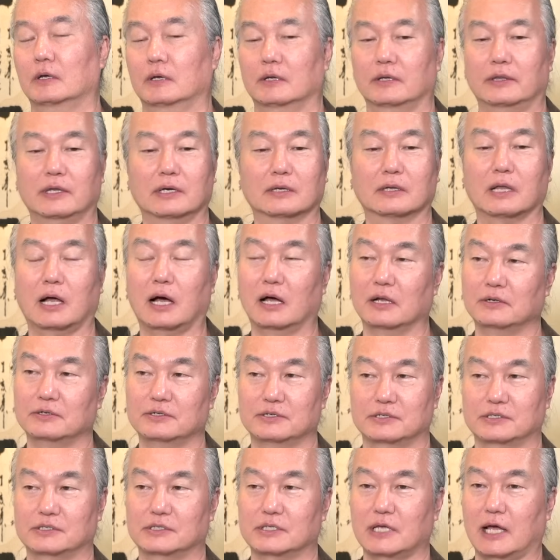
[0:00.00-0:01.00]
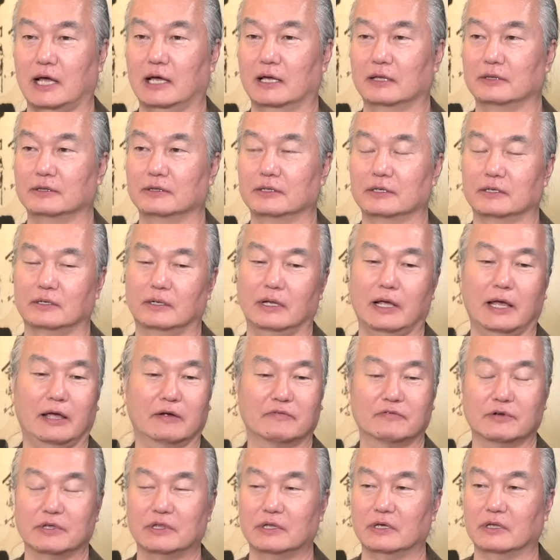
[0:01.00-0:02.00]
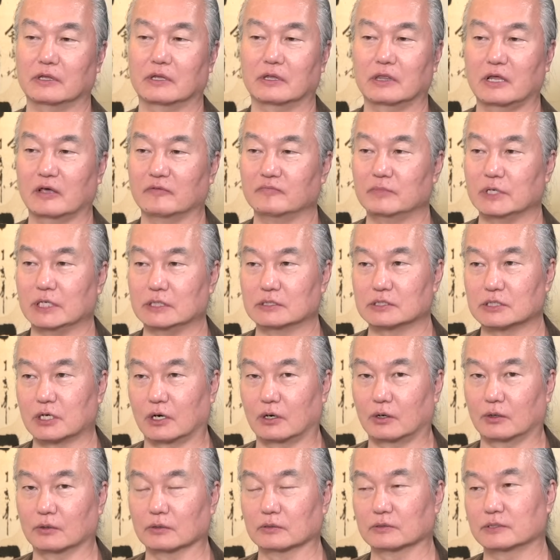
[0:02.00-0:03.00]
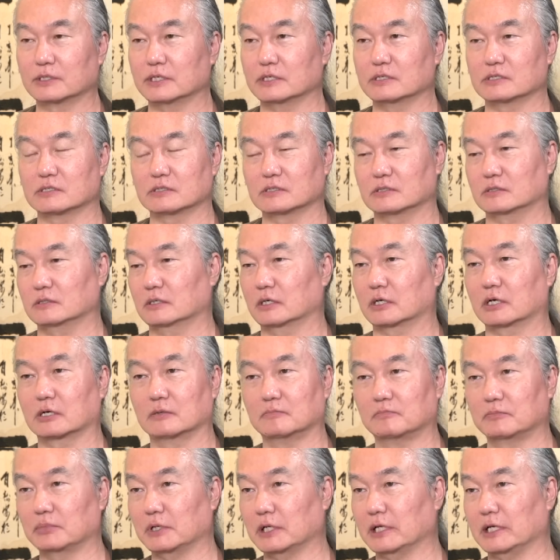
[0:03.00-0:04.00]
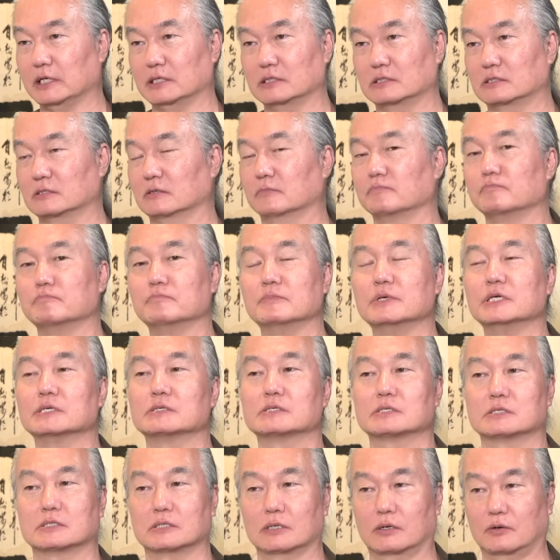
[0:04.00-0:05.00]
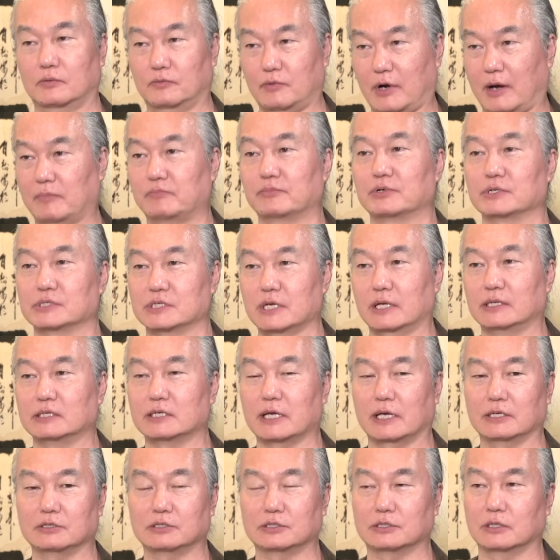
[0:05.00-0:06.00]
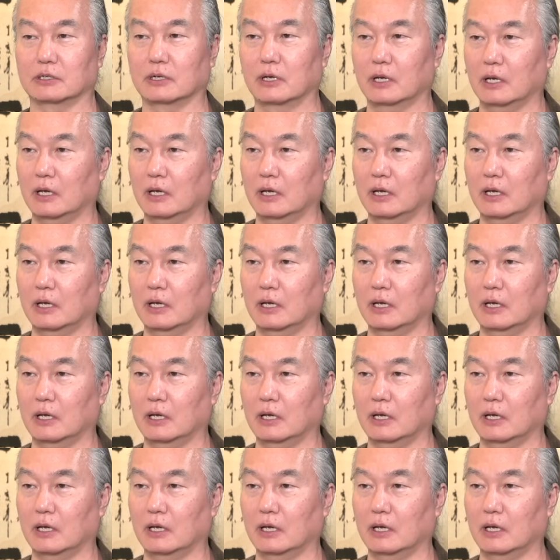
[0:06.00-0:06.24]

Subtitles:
they'll understand that everything that they've been told is a complete misrepresentation.